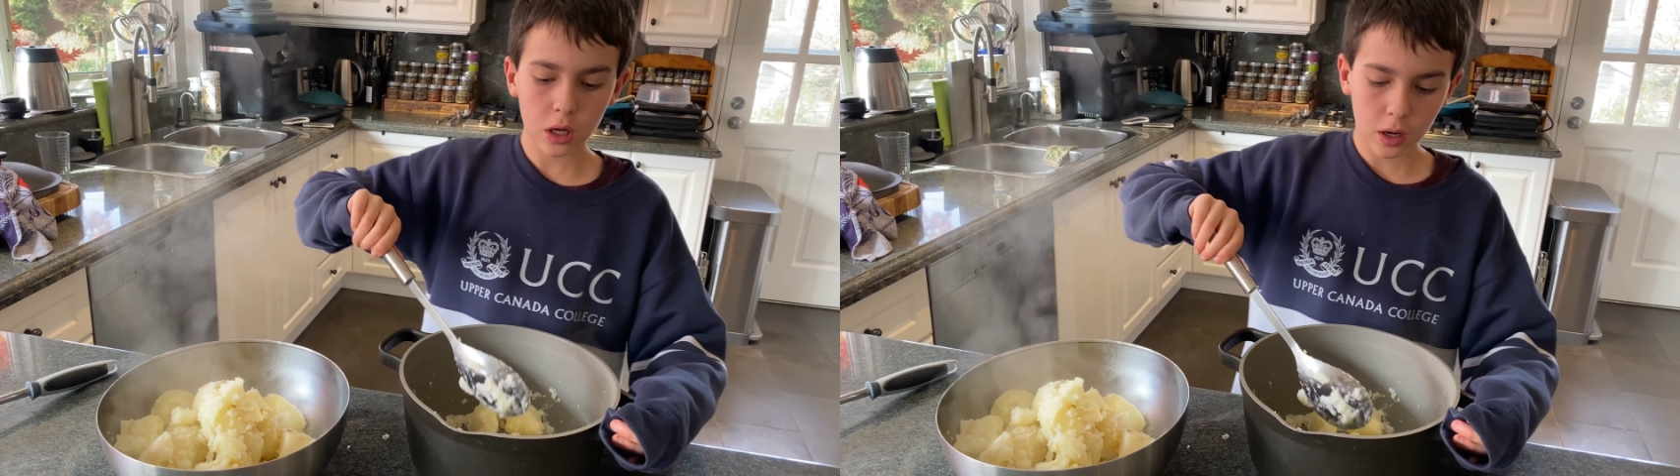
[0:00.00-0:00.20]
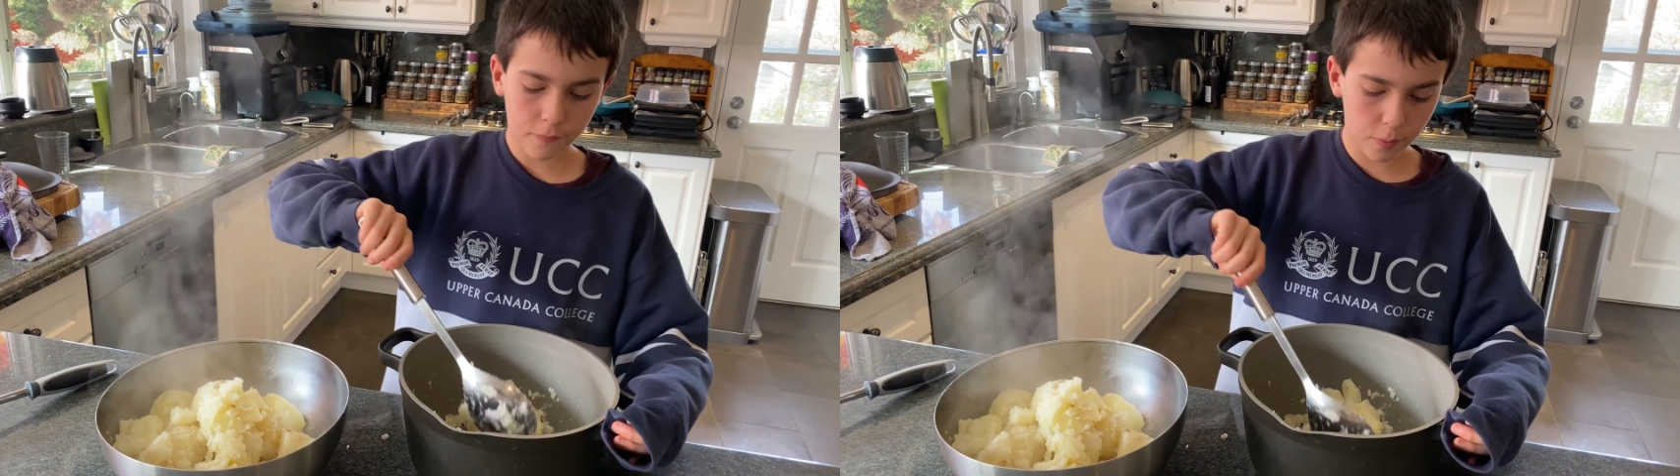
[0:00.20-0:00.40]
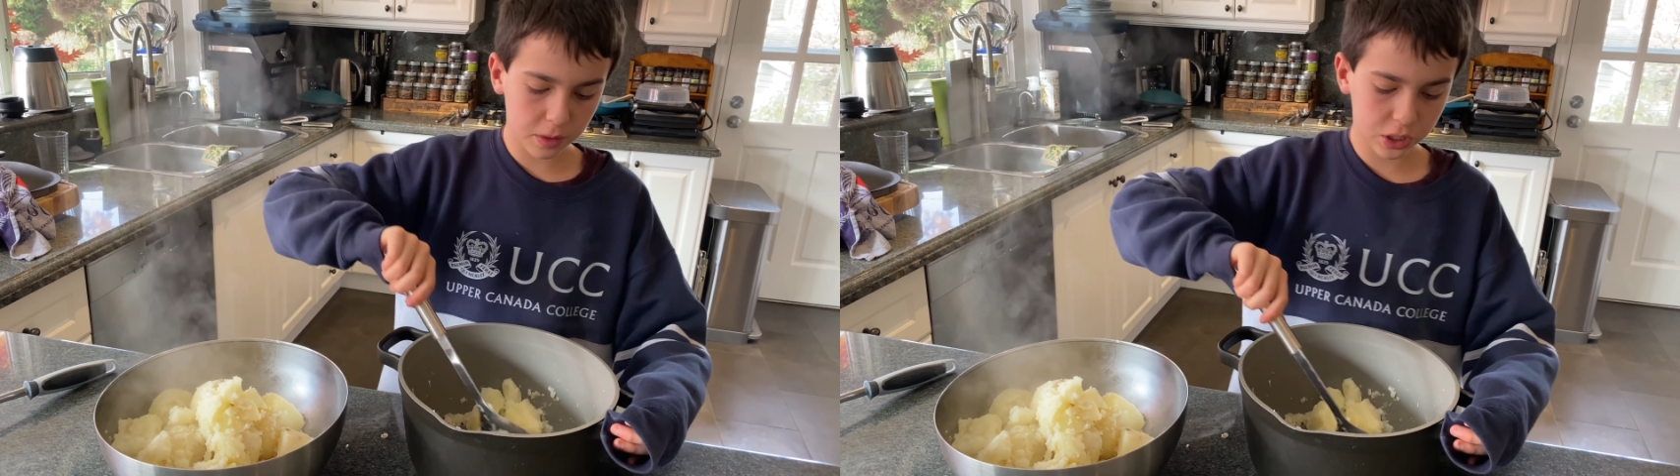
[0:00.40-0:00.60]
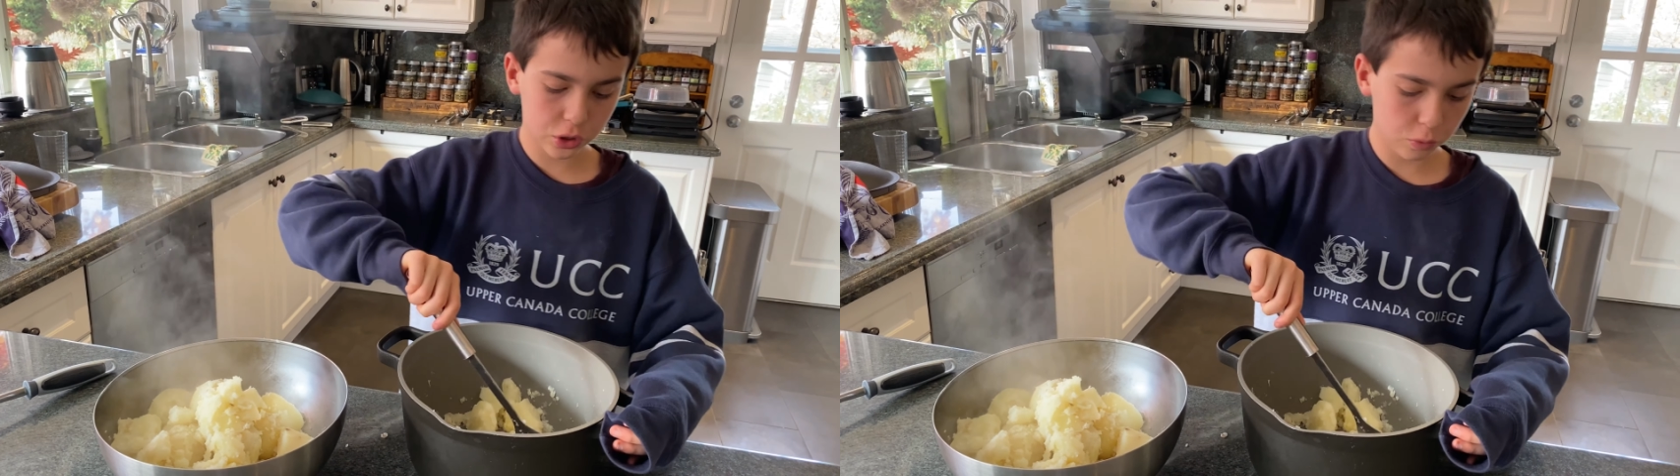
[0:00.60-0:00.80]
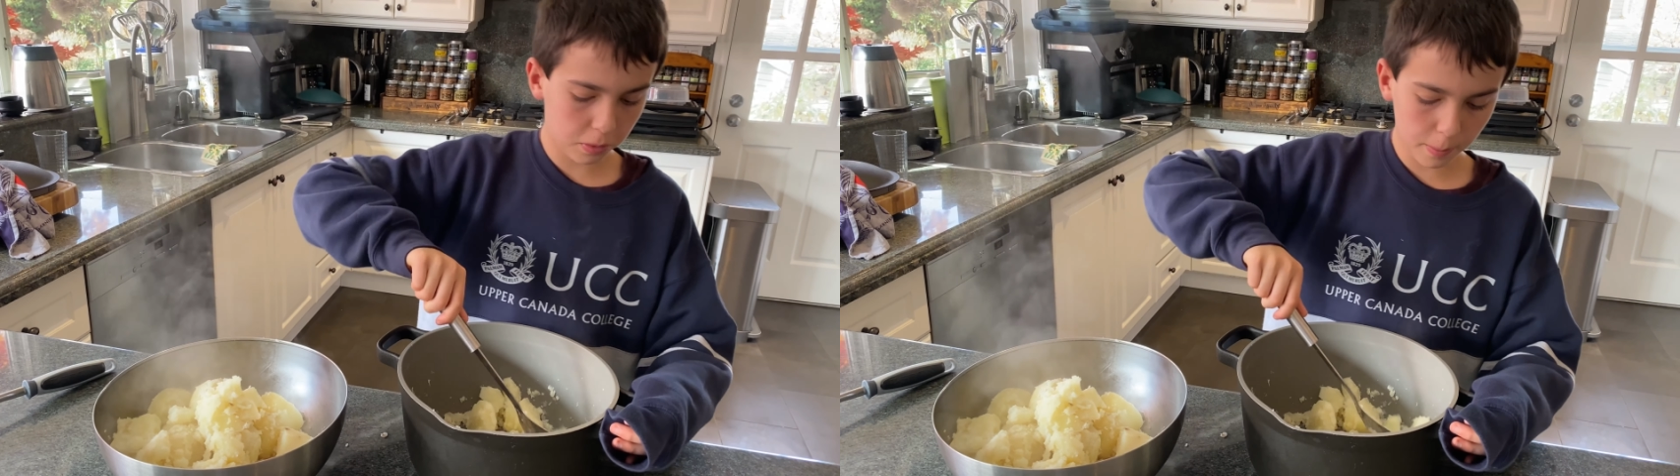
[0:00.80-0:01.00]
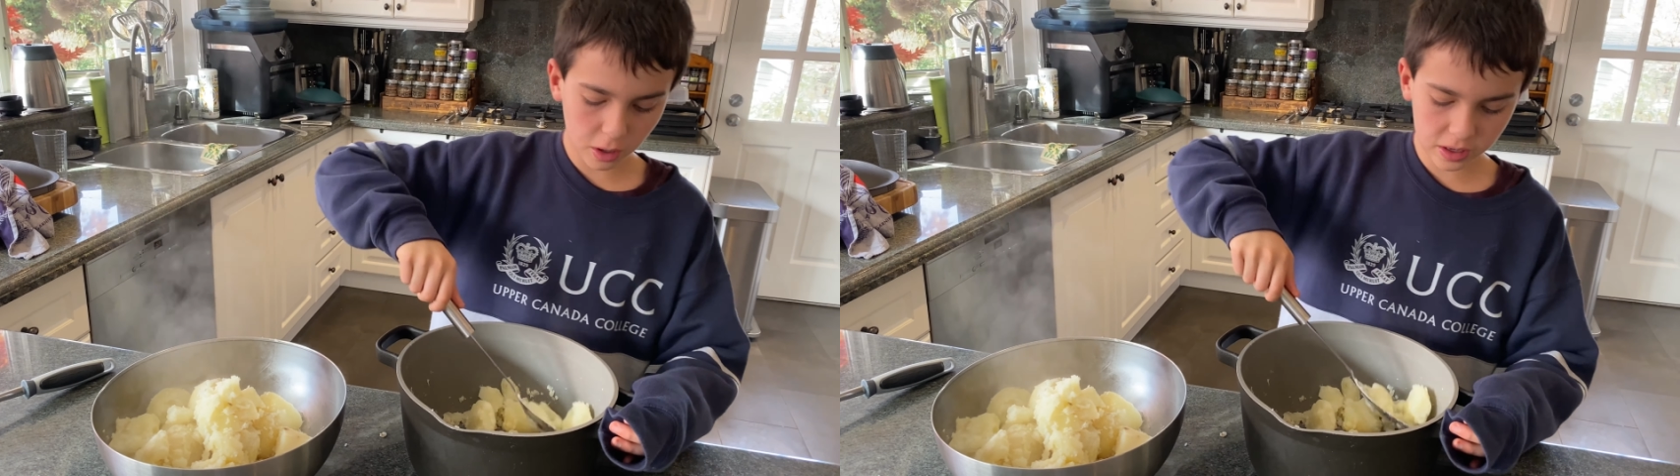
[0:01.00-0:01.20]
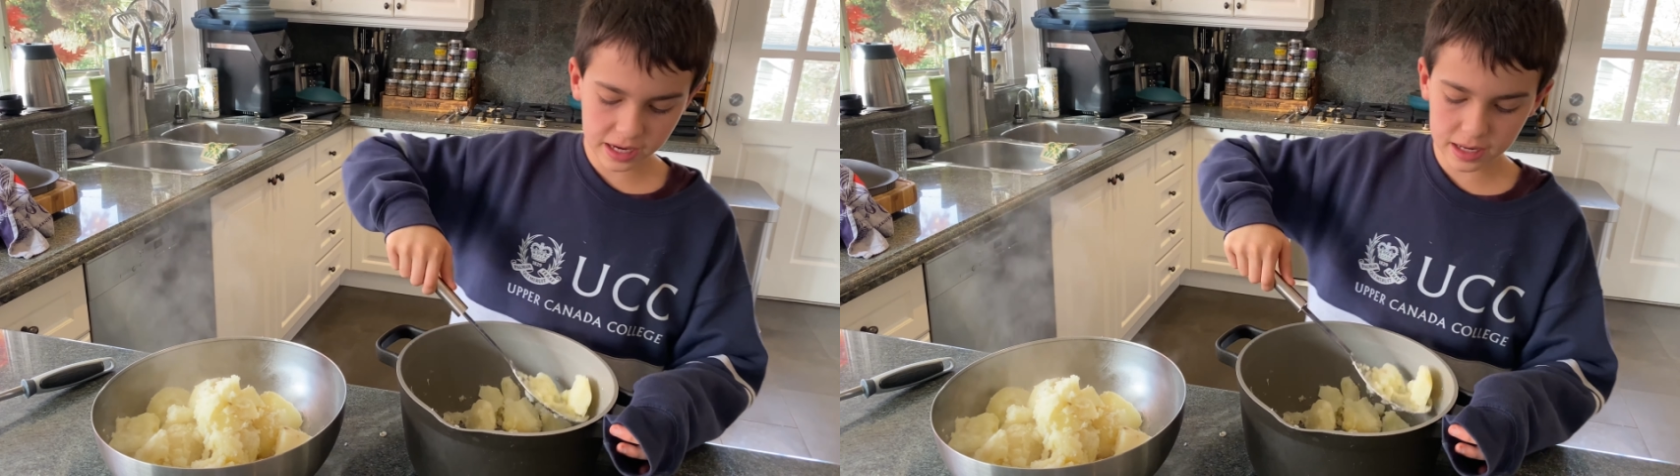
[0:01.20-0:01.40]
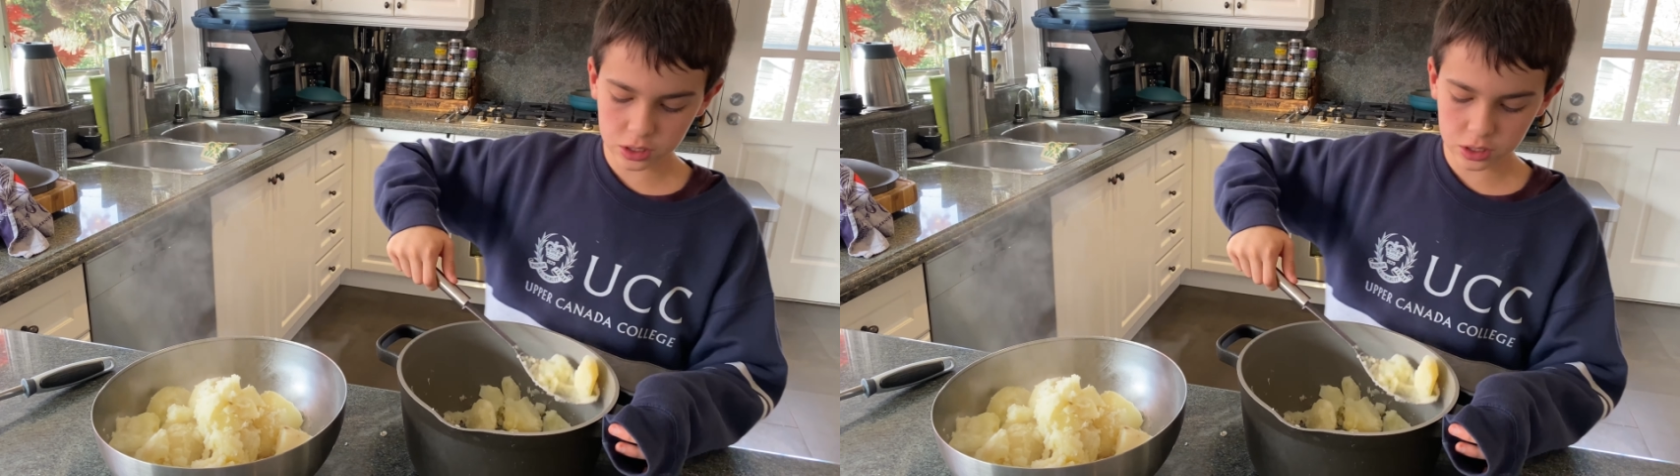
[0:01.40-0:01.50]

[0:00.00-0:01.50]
from the supermarket,